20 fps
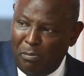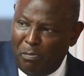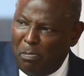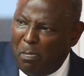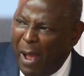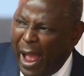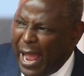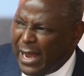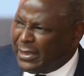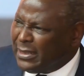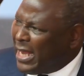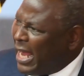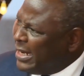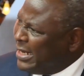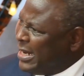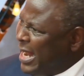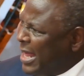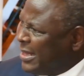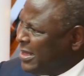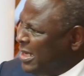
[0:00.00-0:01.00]
Banks had
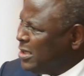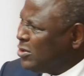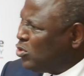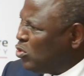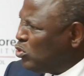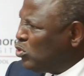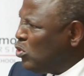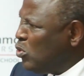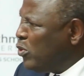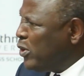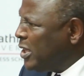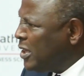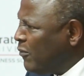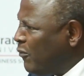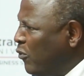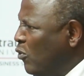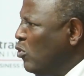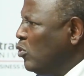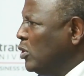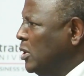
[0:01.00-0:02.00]
nothing to do with
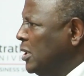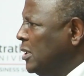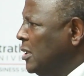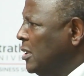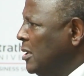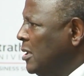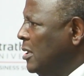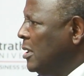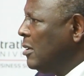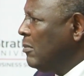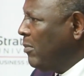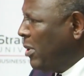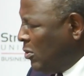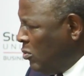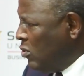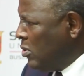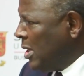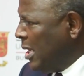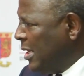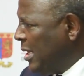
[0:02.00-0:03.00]
food. But
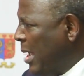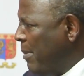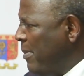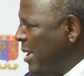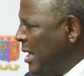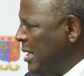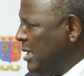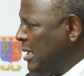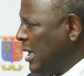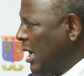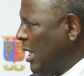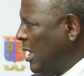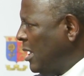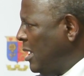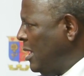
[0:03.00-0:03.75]
look at America.